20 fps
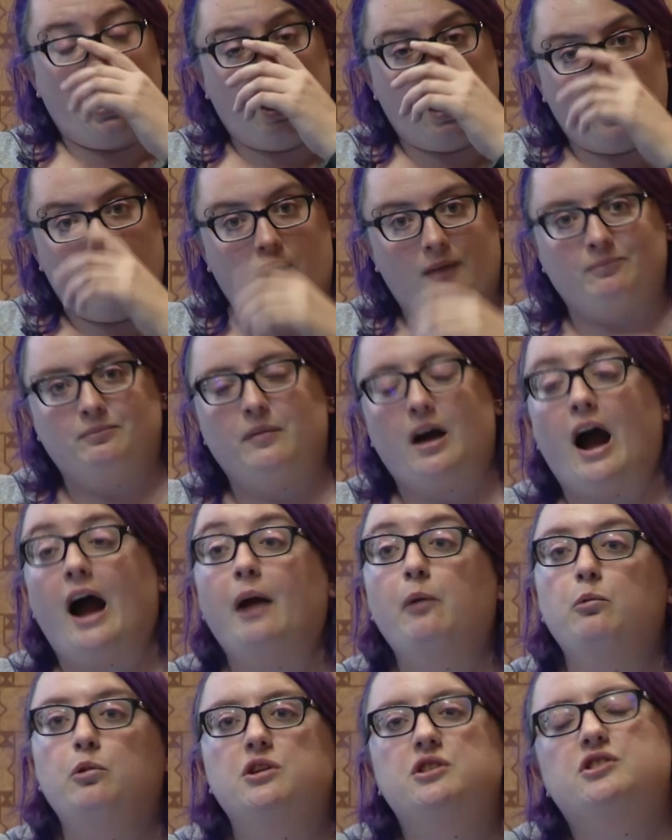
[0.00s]
Um,
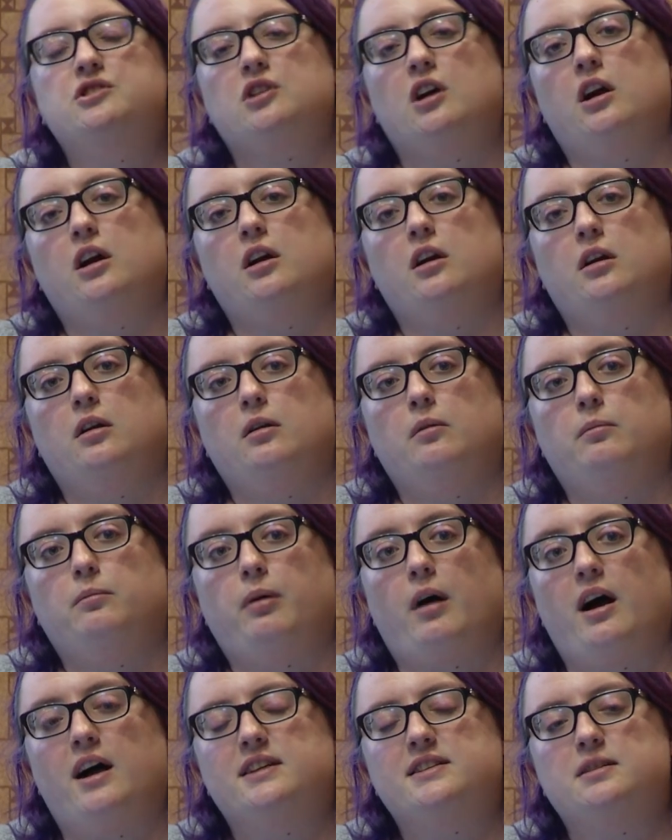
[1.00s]
I would start
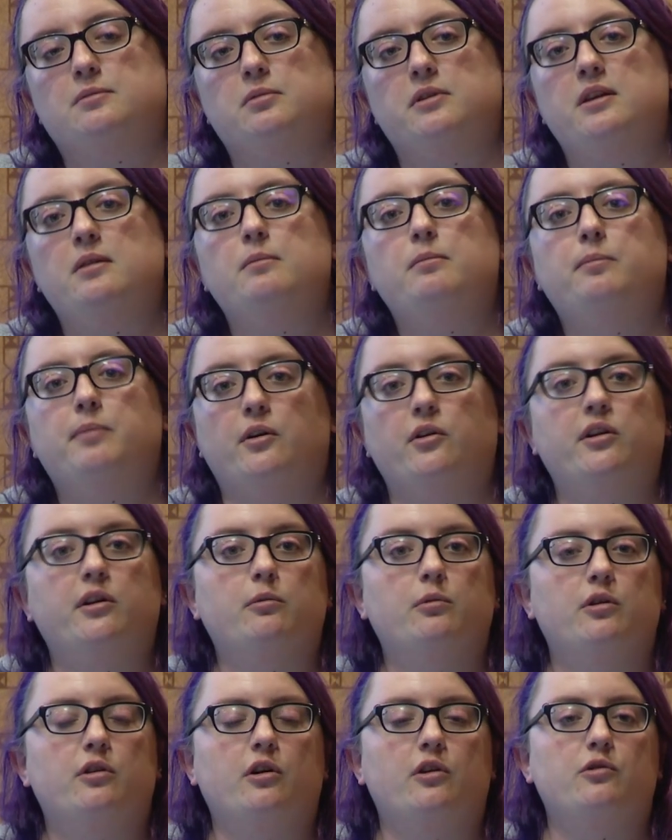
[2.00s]
possibly
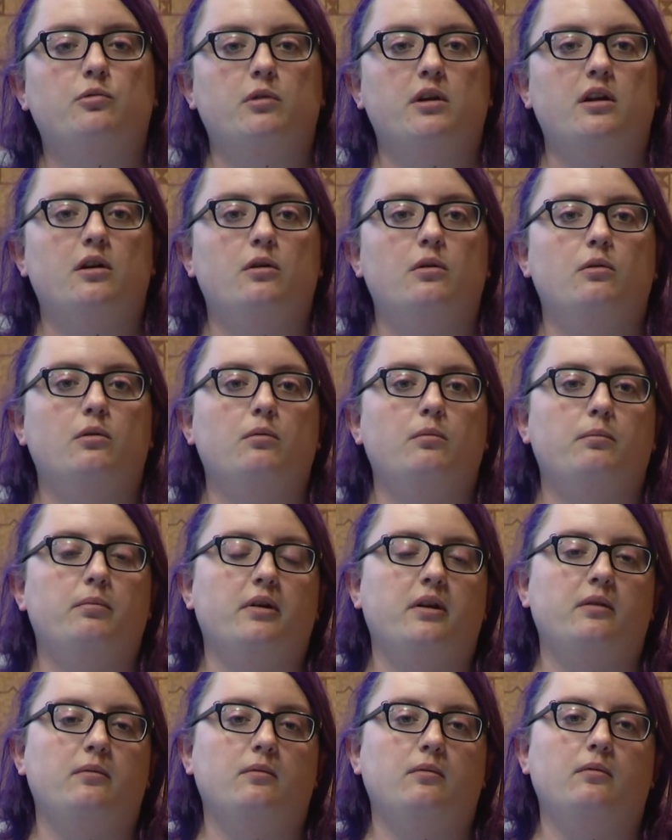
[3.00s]
building with Arduino,
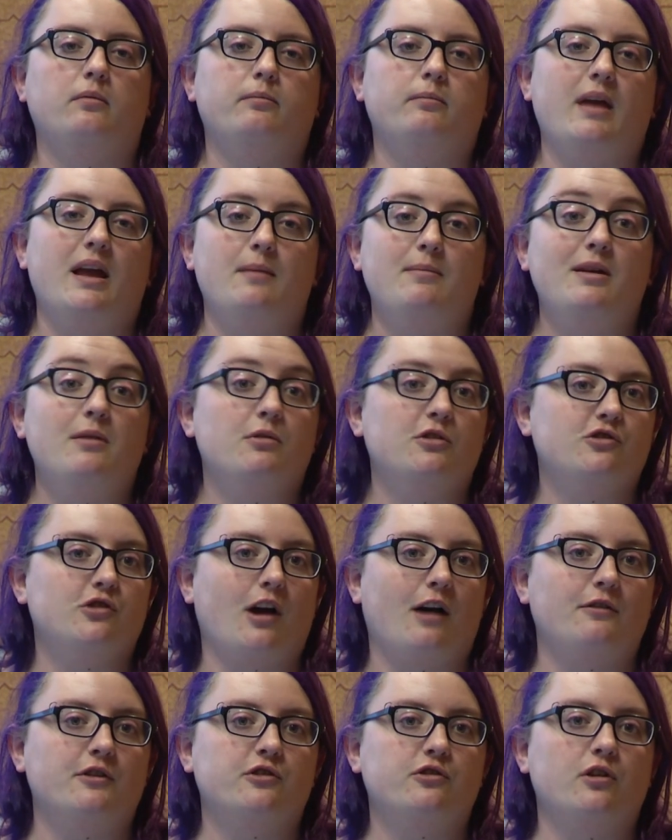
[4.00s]
but maybe with
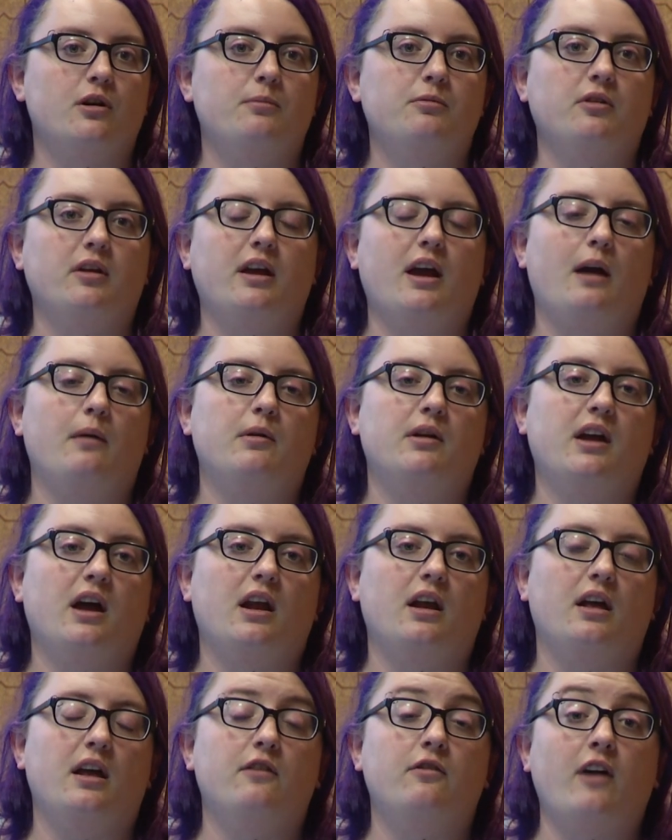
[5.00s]
JavaScript. Like I would
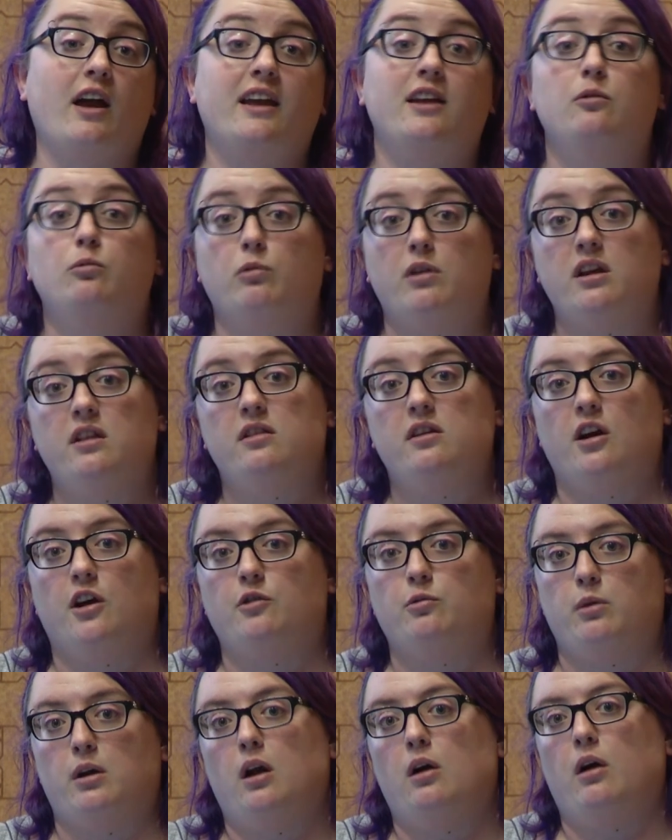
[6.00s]
kind of, if I can read the
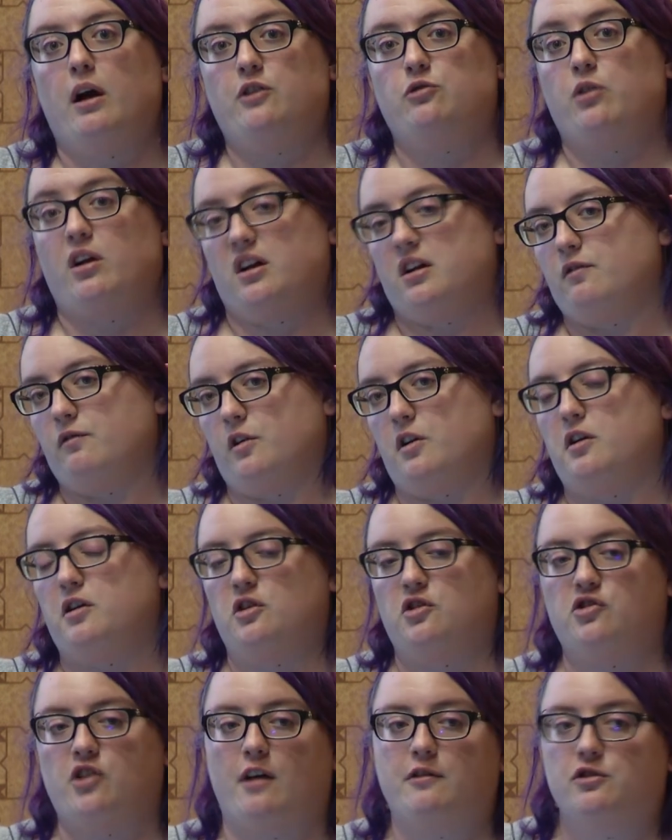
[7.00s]
Arduino, I try to convert
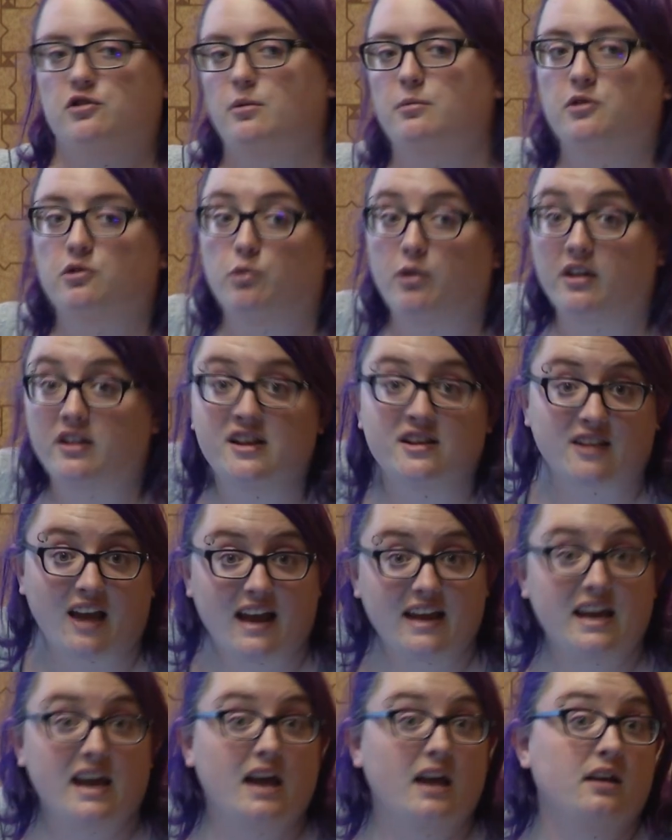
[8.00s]
it into JavaScript as quickly as
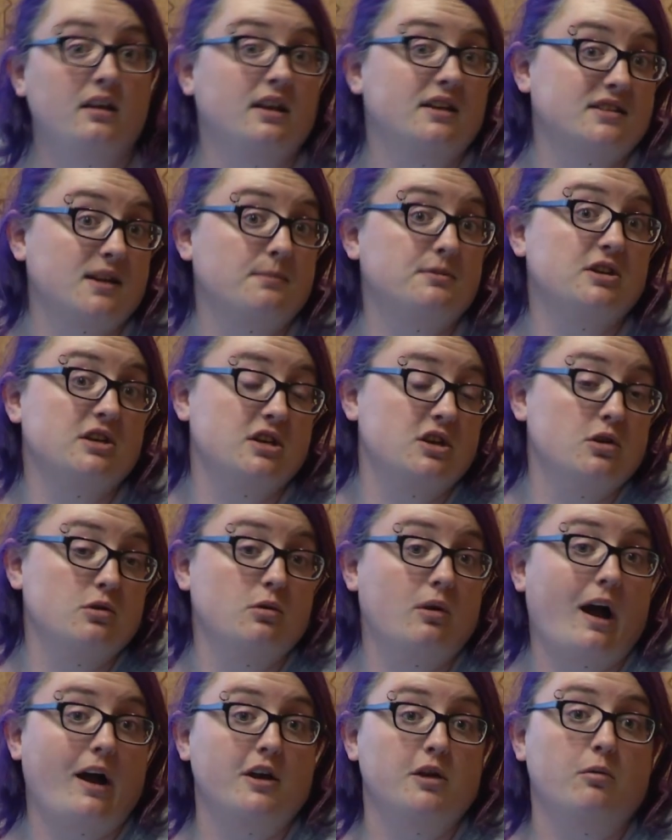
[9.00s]
I can. That's up to
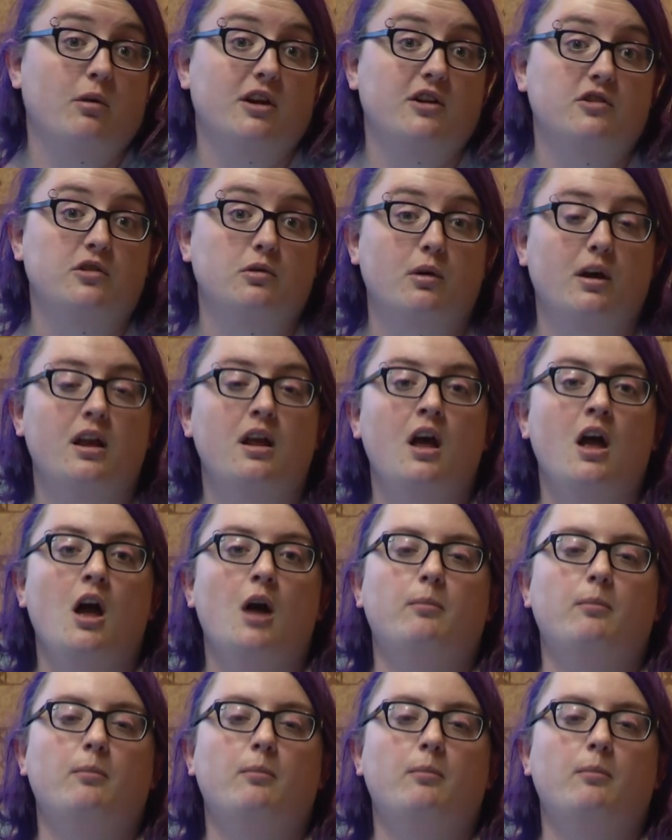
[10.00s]
you how you want to do it.